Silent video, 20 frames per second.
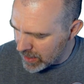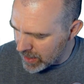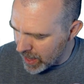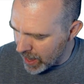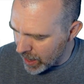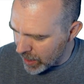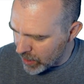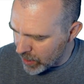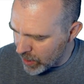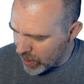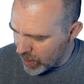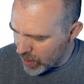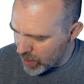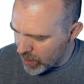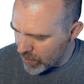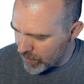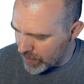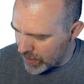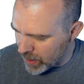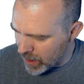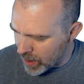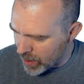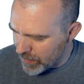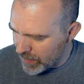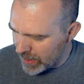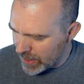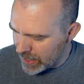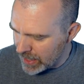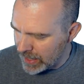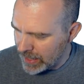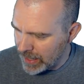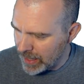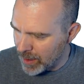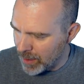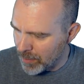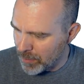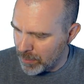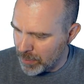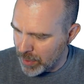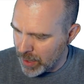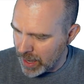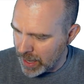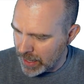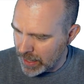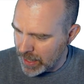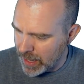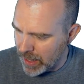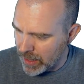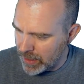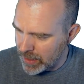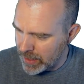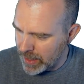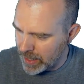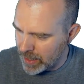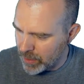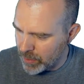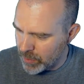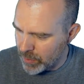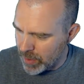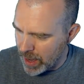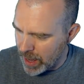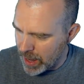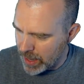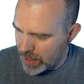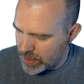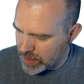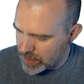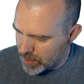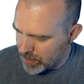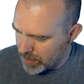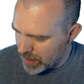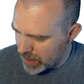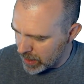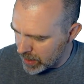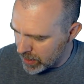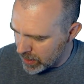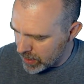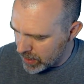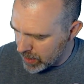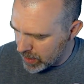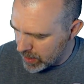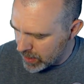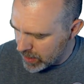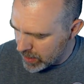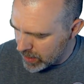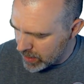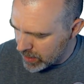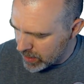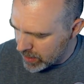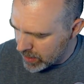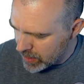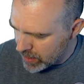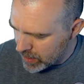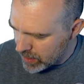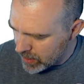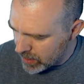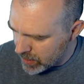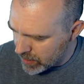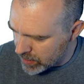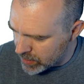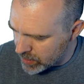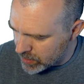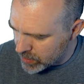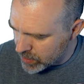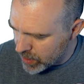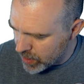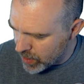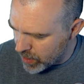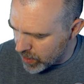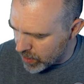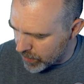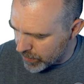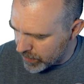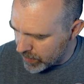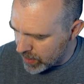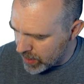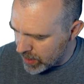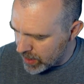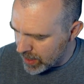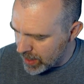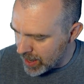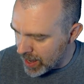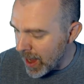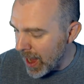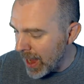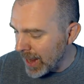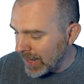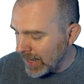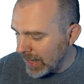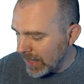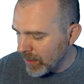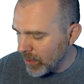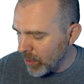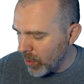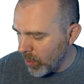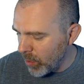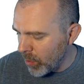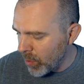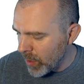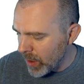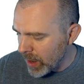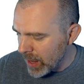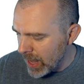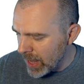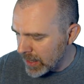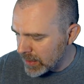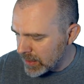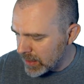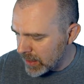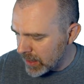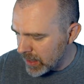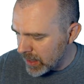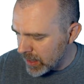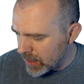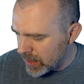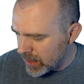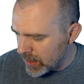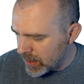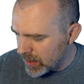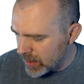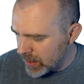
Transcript: that curve there. I feel like I need a bright color, like a red or something here. This curve. Now I need to orient it